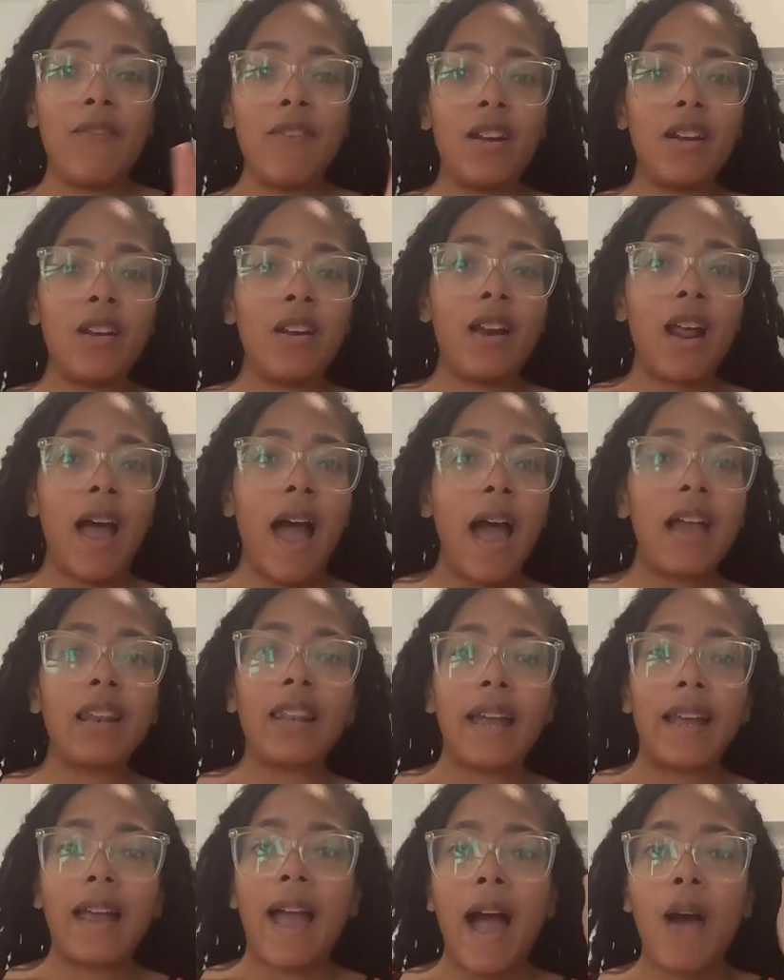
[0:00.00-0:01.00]
even I,
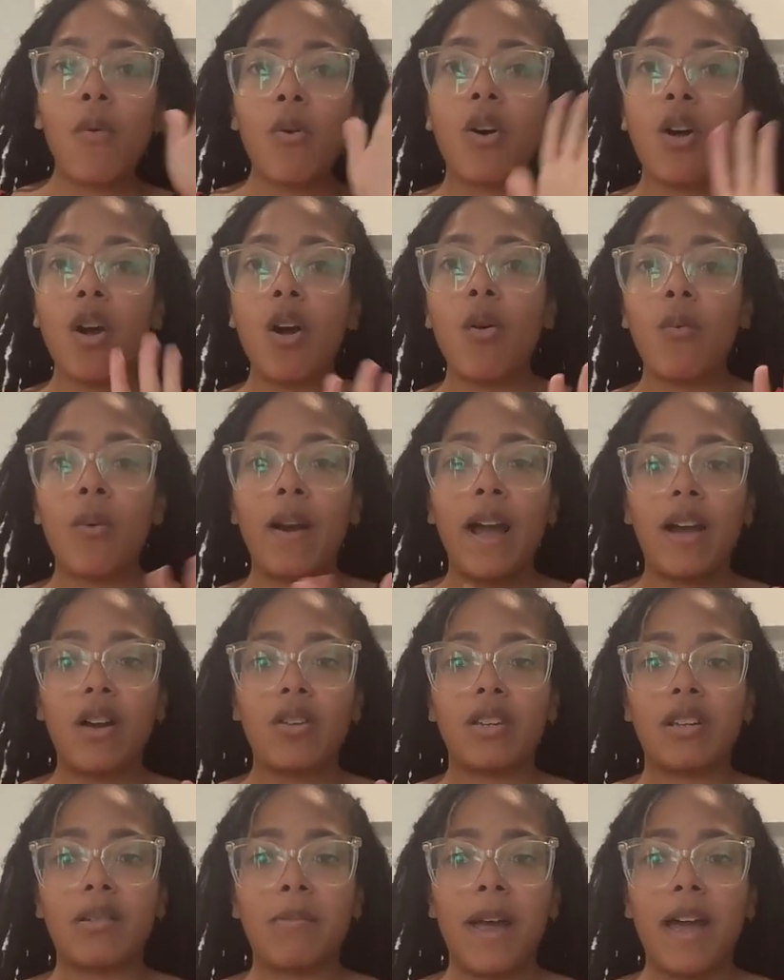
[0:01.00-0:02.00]
like I will go when I
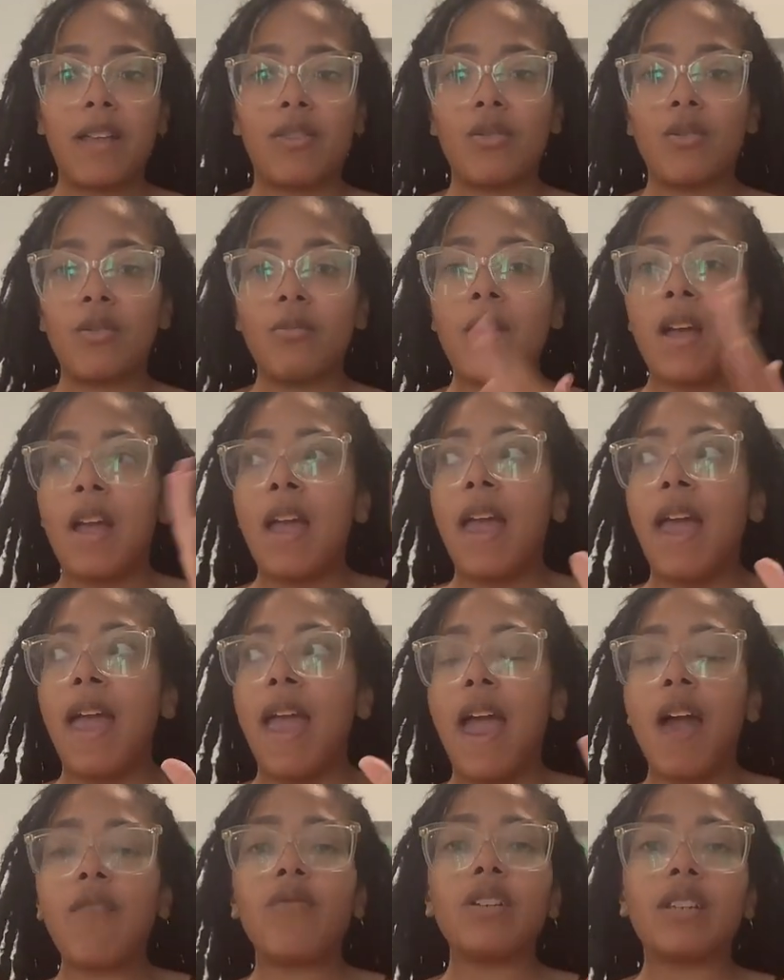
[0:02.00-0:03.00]
go to the bathroom
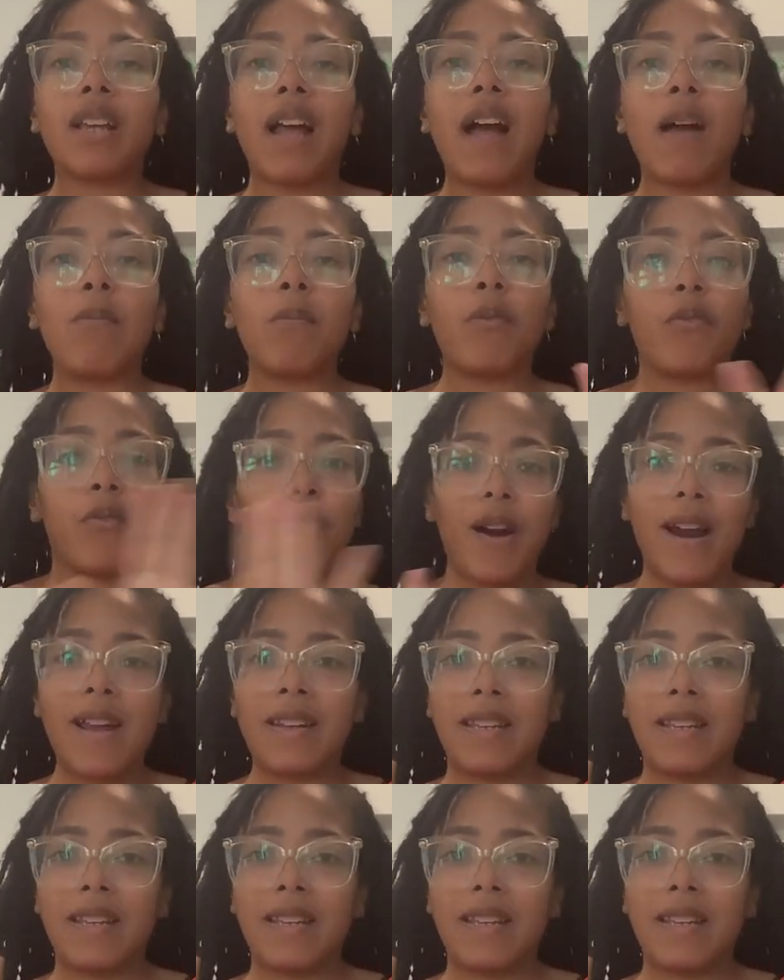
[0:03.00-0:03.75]
every time before